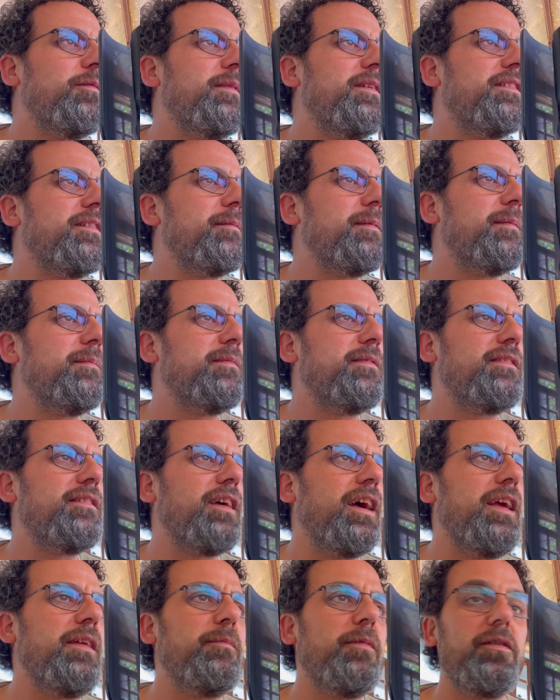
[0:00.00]
me
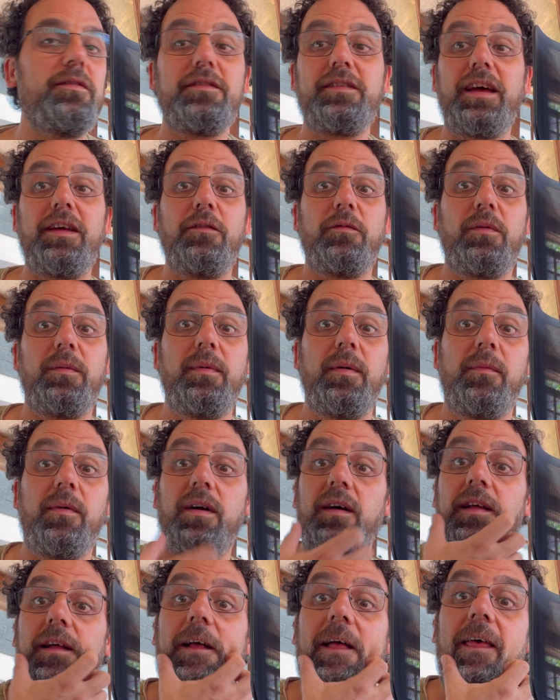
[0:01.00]
8 months, I don't remember,
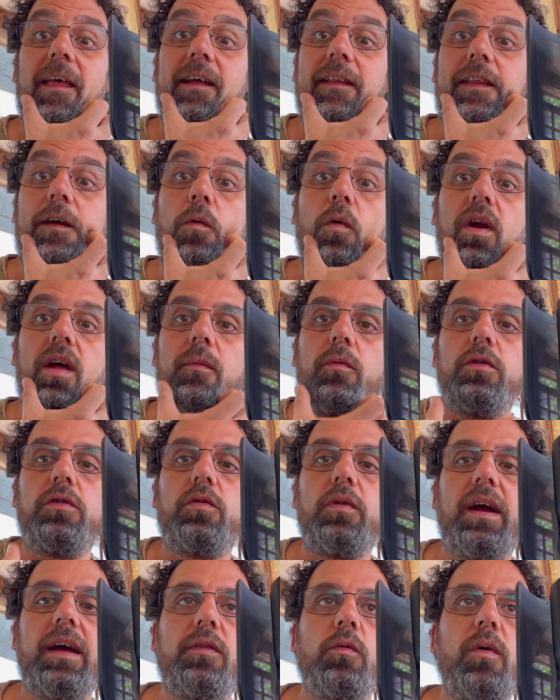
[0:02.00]
they were able
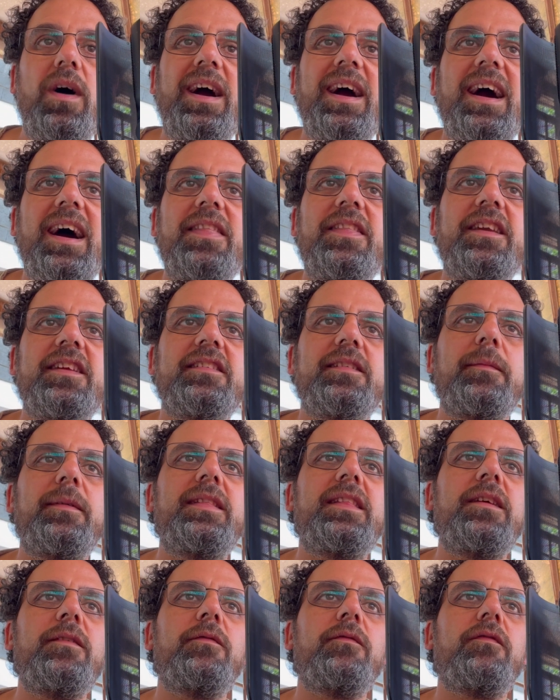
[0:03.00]
to get
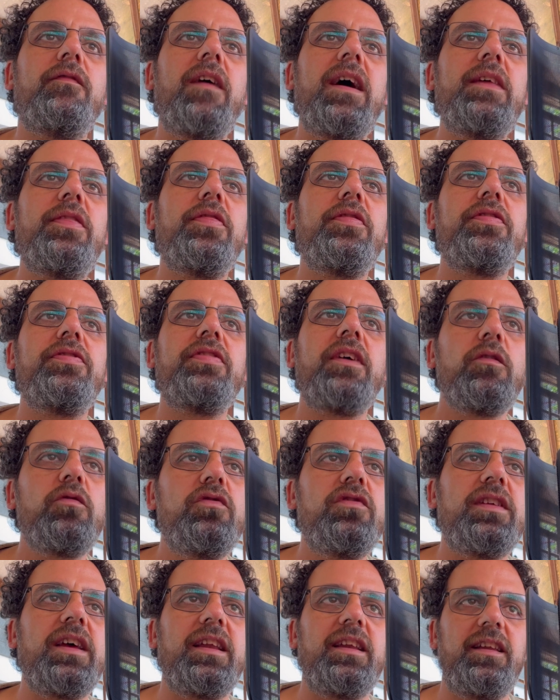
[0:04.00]

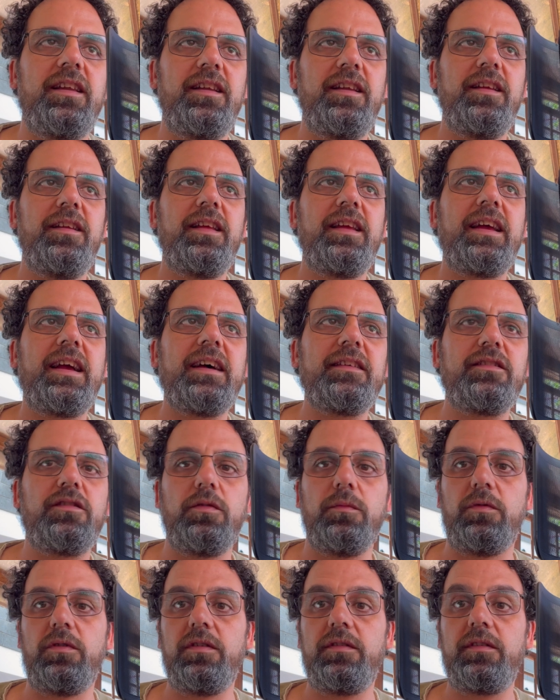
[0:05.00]
175,000
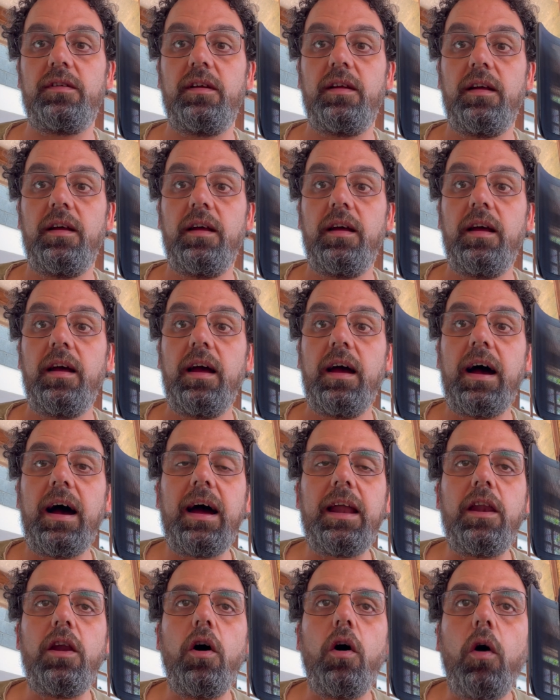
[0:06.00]
customers.
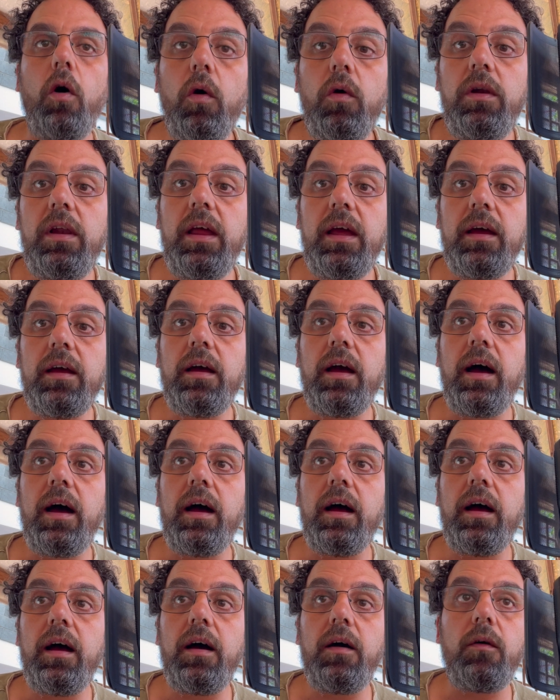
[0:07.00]
And only
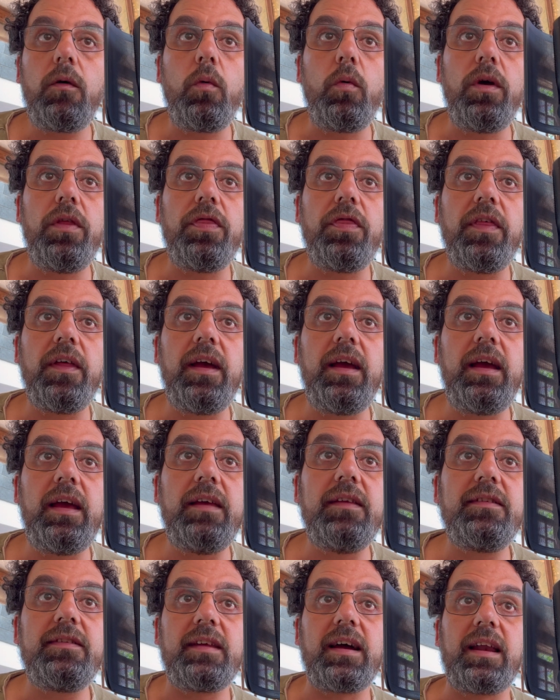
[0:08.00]
with
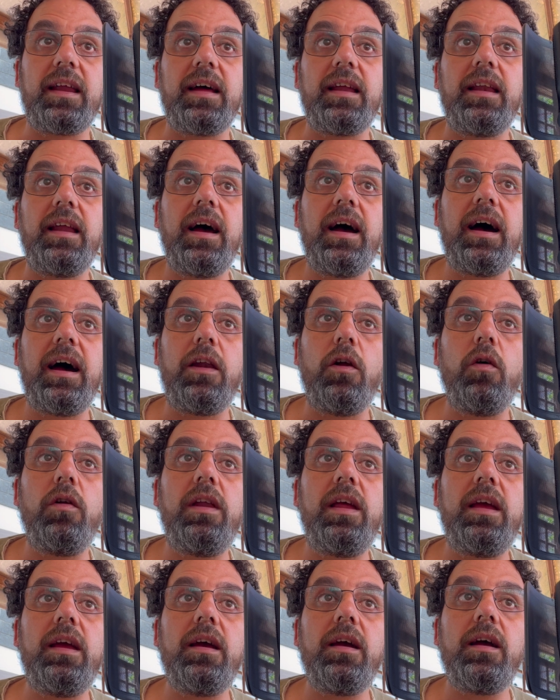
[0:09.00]
Instagram, and
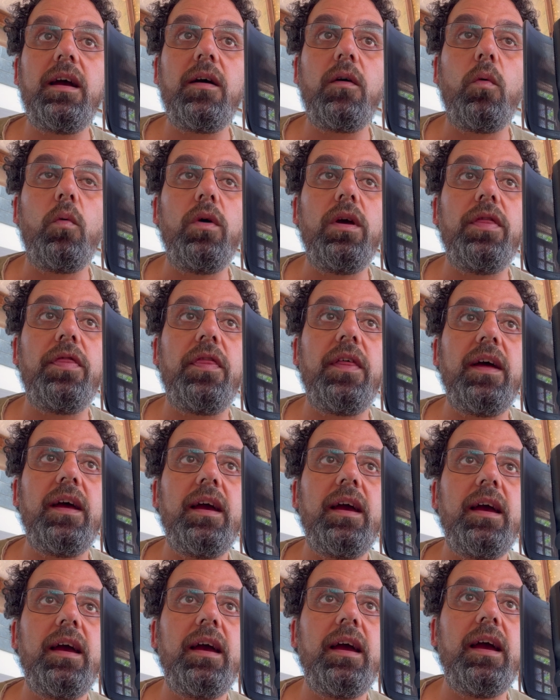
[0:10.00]
only with
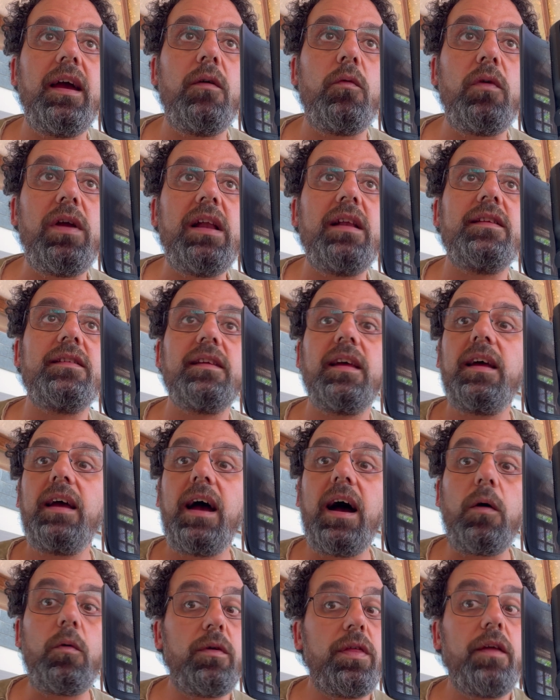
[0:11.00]
Reels,
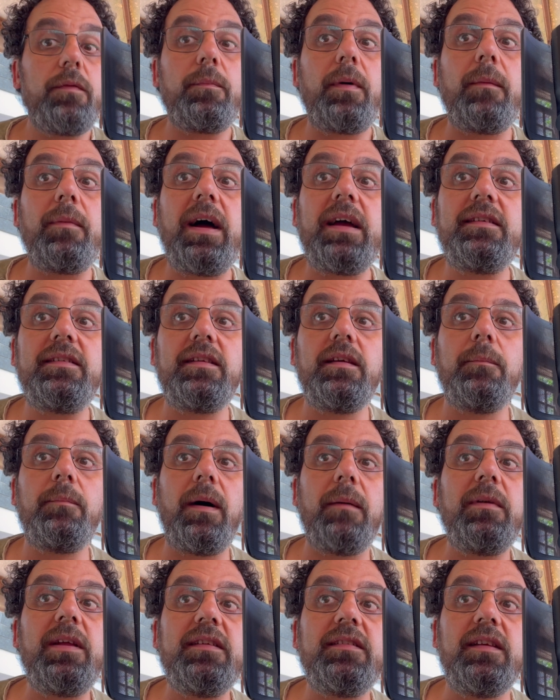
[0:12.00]
and without
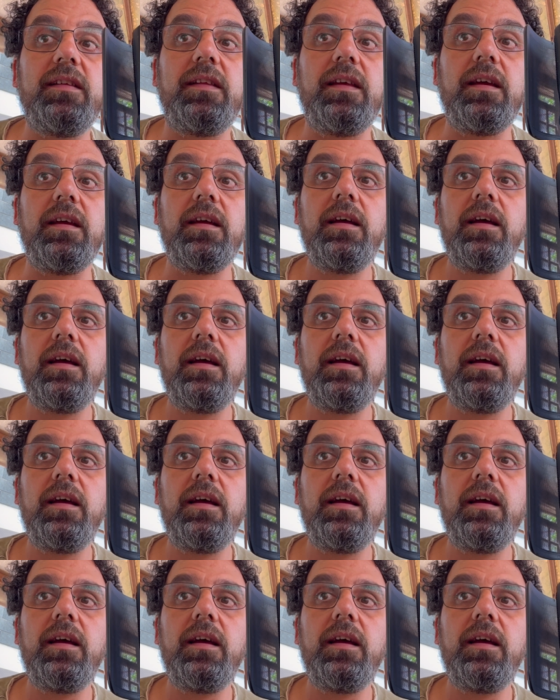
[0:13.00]
publicity,